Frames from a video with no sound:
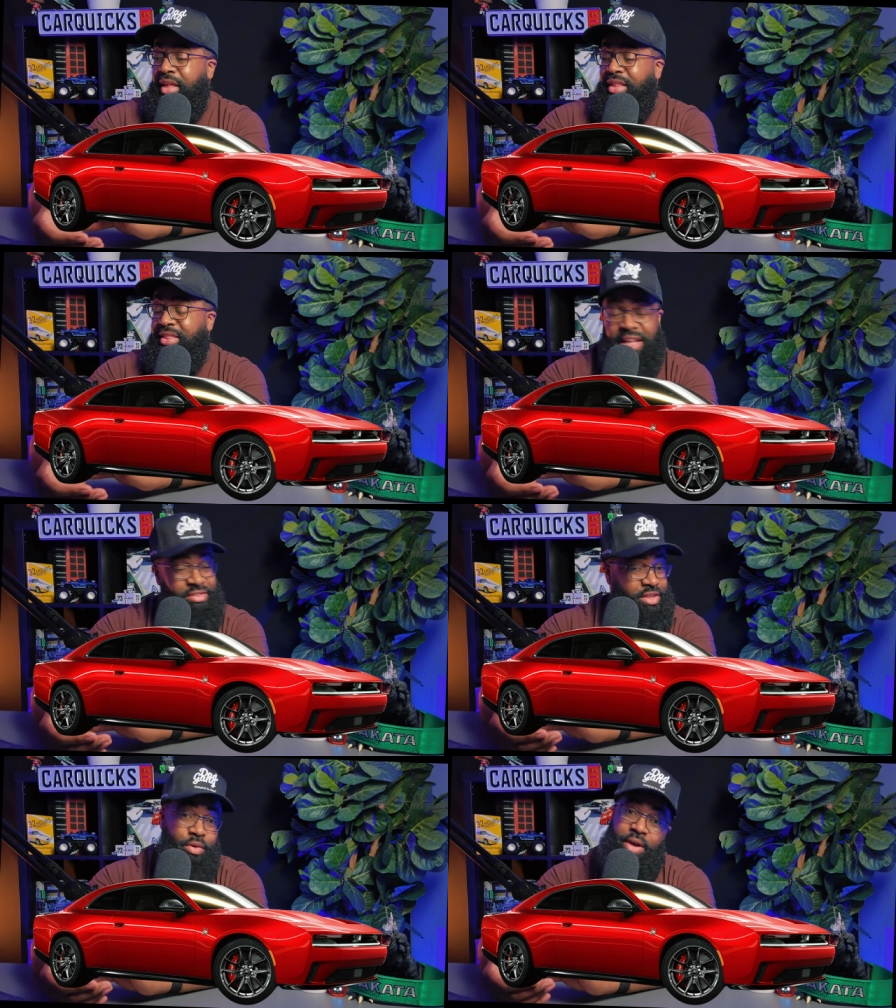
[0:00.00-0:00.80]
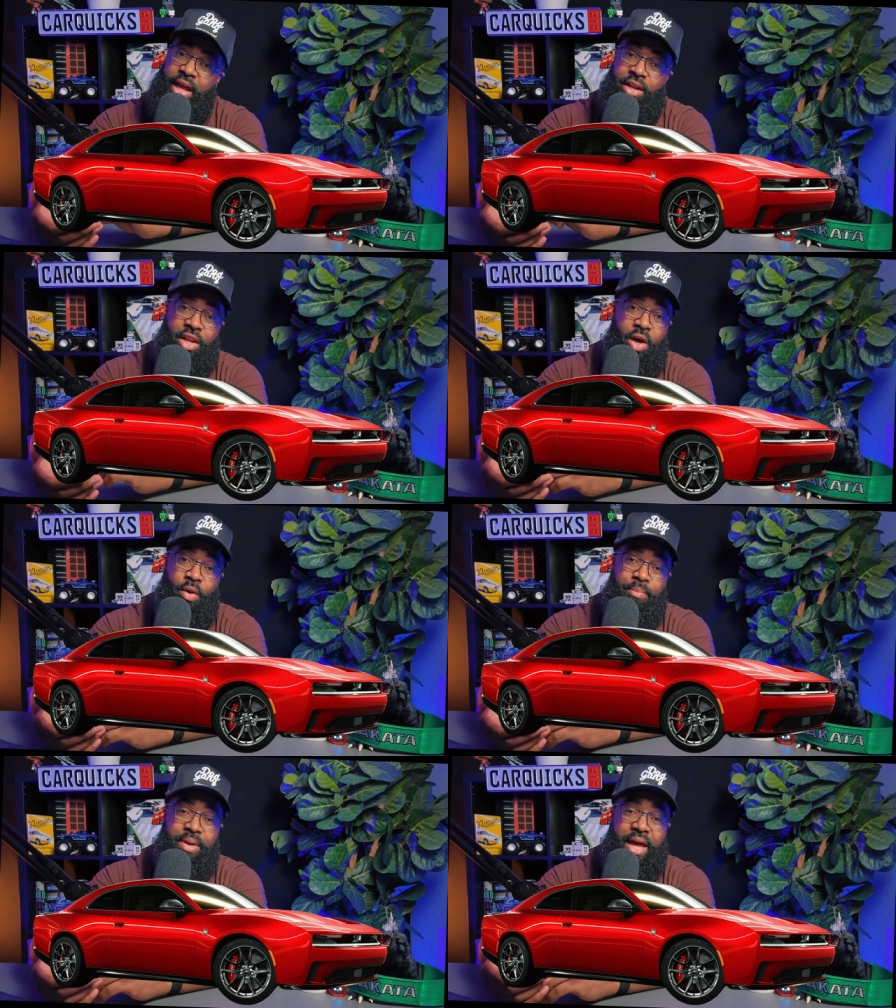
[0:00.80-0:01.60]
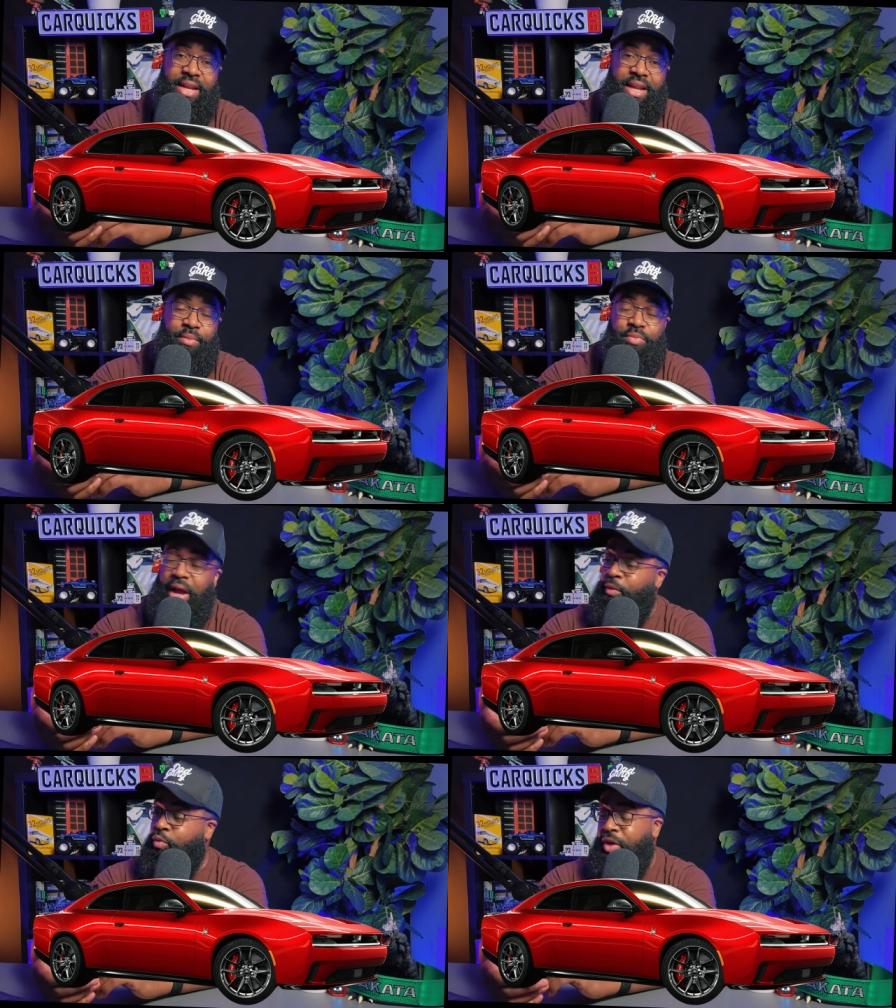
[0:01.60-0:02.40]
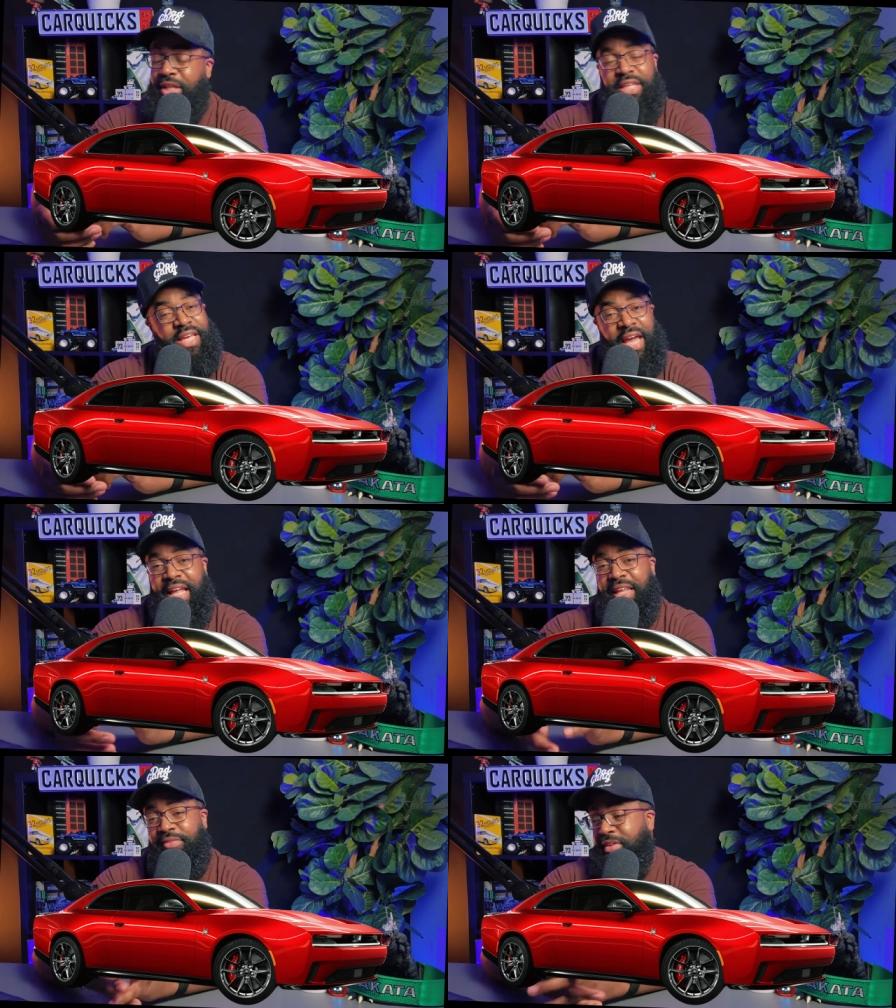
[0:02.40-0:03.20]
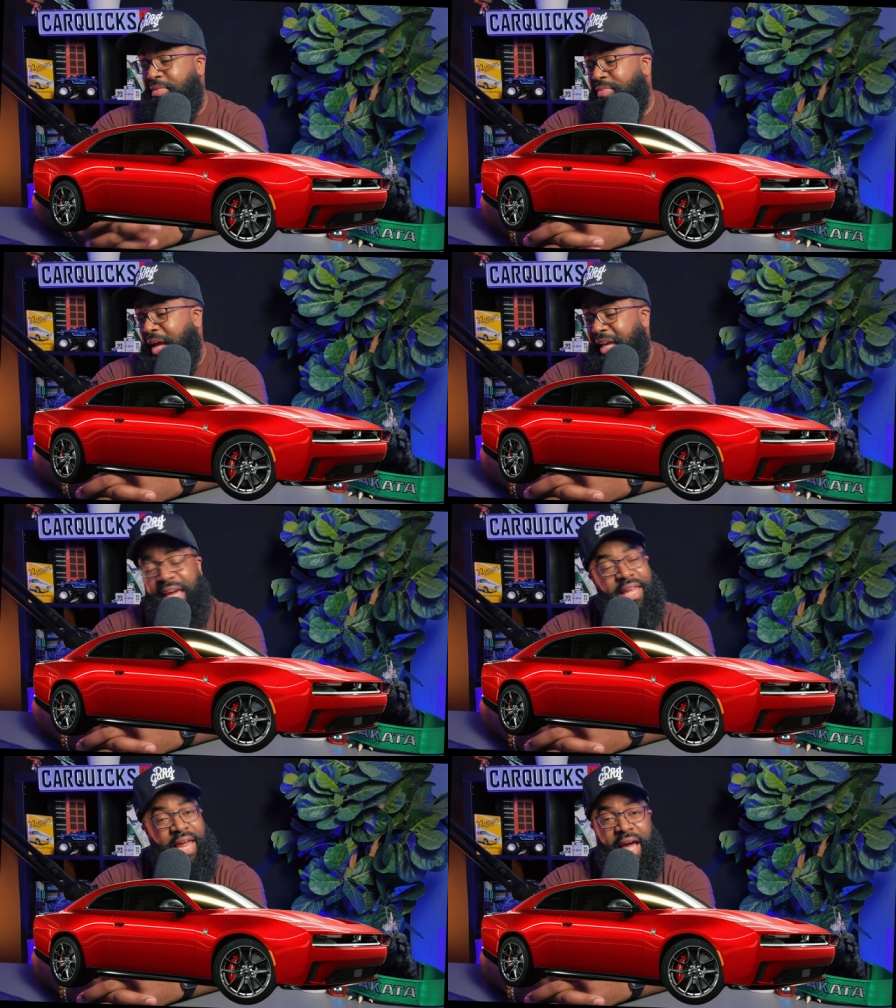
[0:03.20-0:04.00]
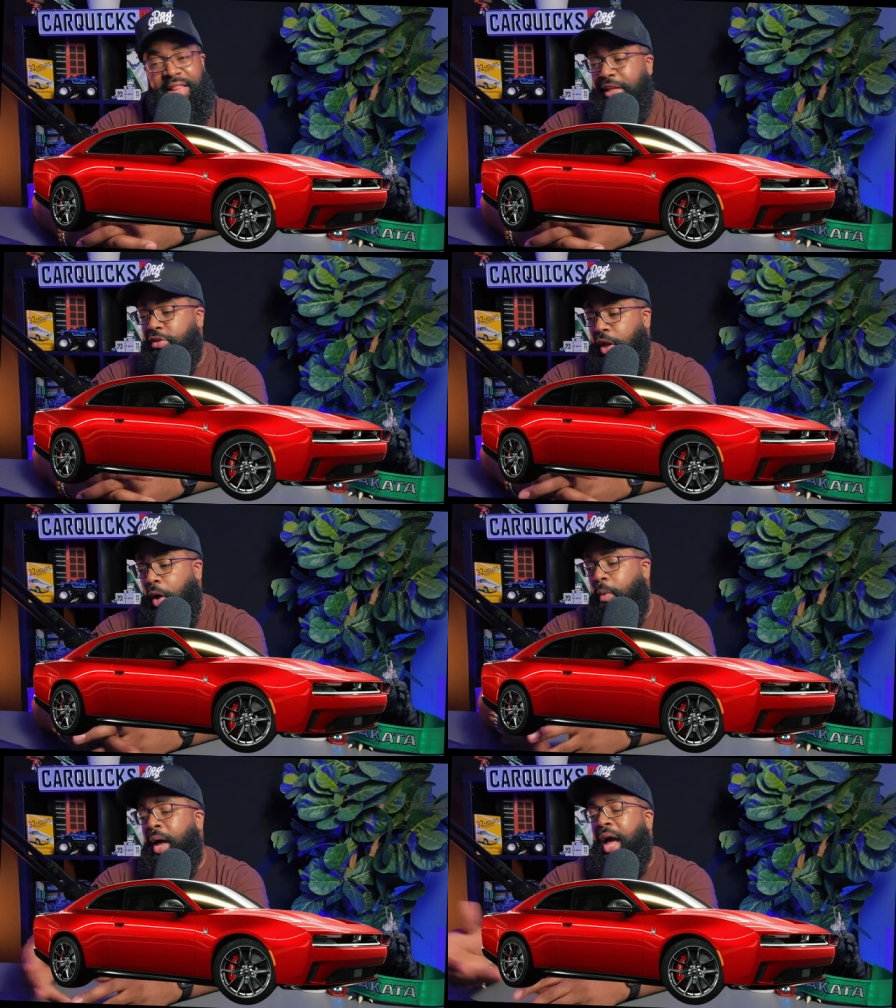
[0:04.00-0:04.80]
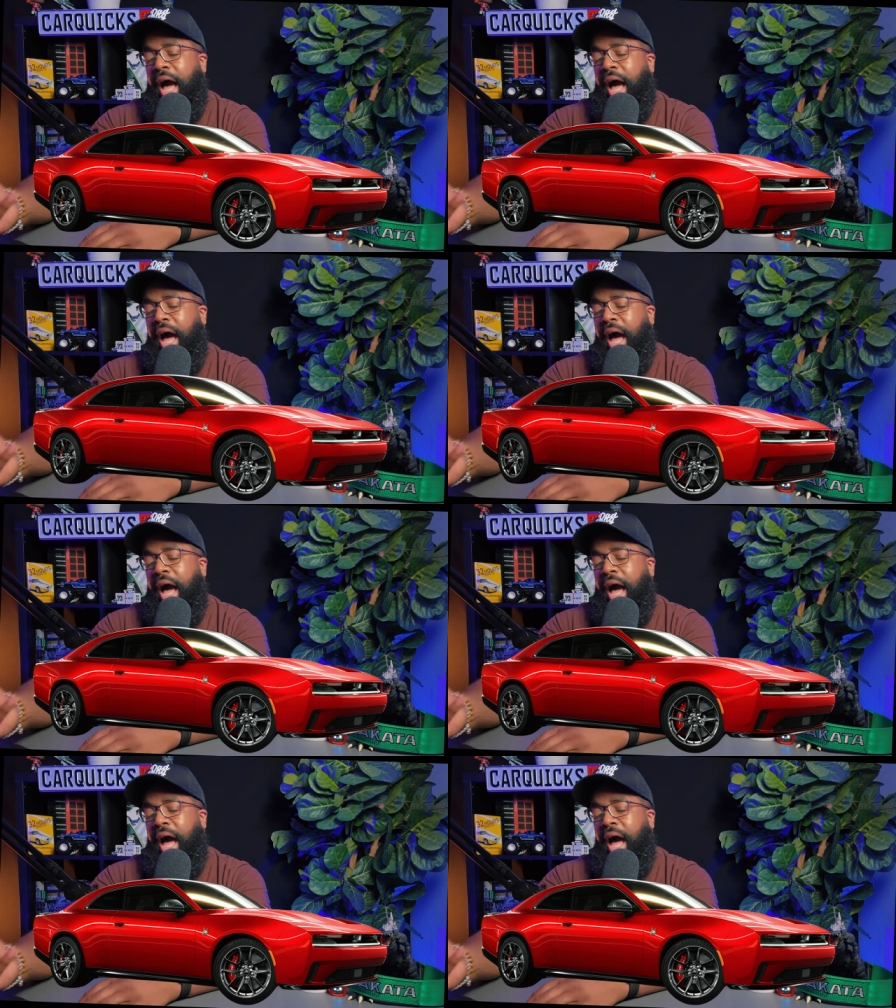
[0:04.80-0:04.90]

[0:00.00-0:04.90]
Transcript: That's still kind of low. I'm not, I'm, I really can't even, I can't lie. That's low.